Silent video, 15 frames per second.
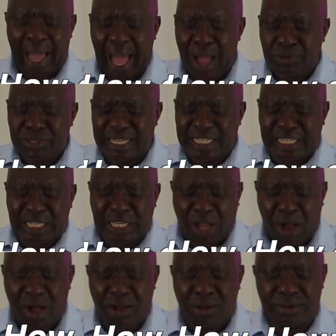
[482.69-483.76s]
how does
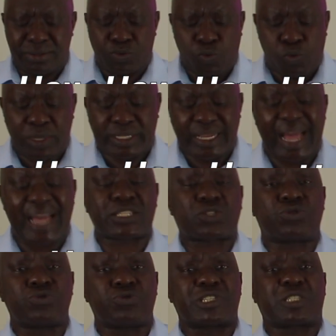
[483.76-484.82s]
God want us
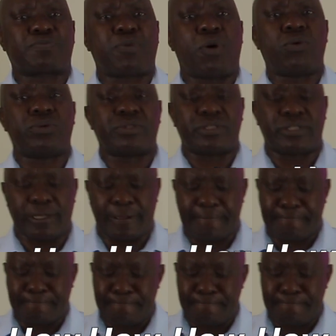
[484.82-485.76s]
to respond